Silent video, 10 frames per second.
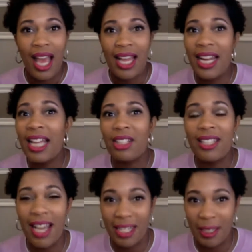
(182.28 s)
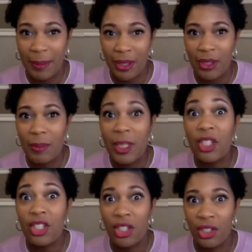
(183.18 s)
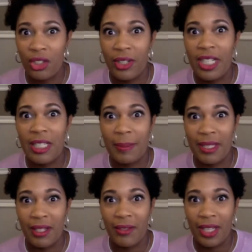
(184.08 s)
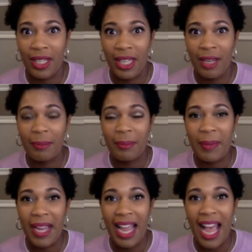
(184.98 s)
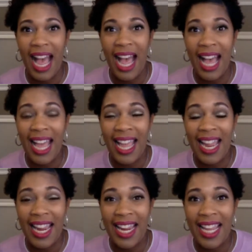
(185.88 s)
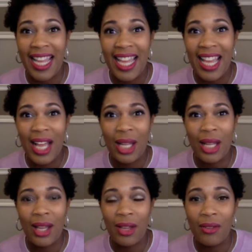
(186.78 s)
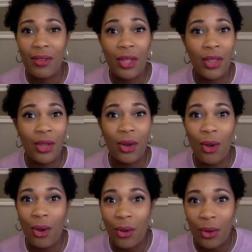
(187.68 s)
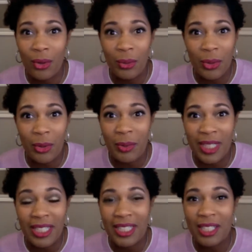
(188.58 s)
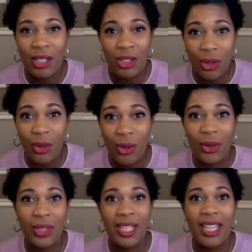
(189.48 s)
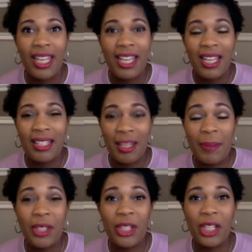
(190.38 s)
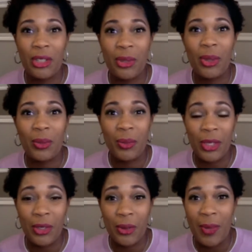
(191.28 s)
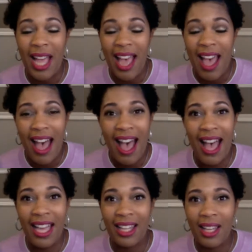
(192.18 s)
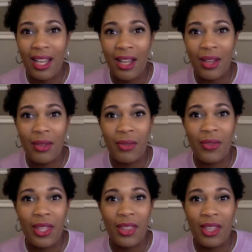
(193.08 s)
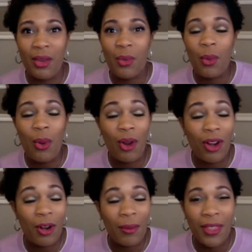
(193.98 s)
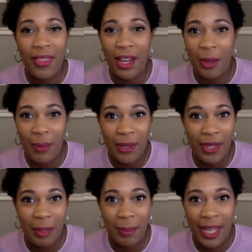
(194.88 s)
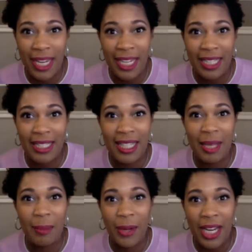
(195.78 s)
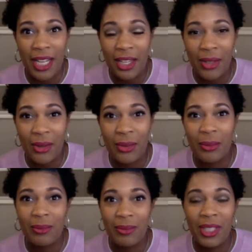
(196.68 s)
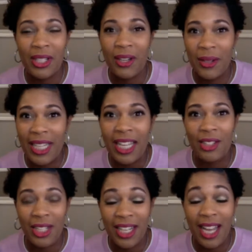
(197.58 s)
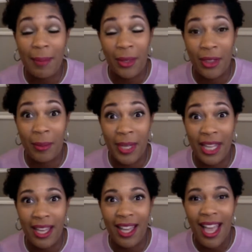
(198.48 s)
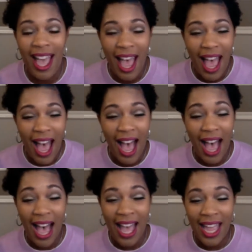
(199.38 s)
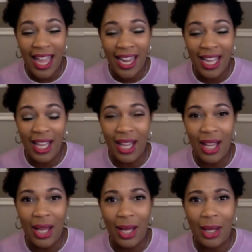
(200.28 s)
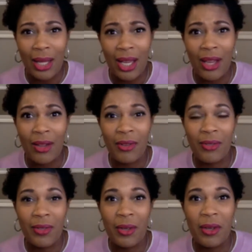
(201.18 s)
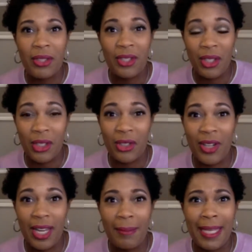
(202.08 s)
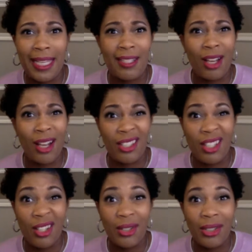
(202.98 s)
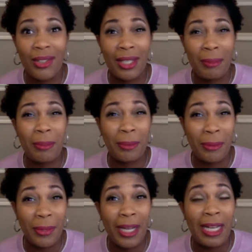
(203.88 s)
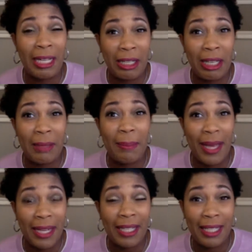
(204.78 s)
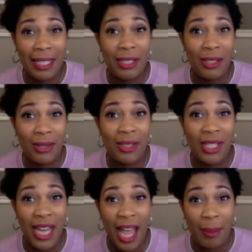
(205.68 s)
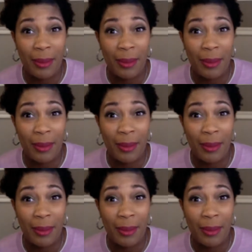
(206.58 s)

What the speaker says: Not just hospitals, but surgery specifically. I love the cold room controlled, temperature controlled room. I love the warm therapeutic blankets they bring you, in case you get hypothermia. I love surgery because also you get a pretty good medically induced nap.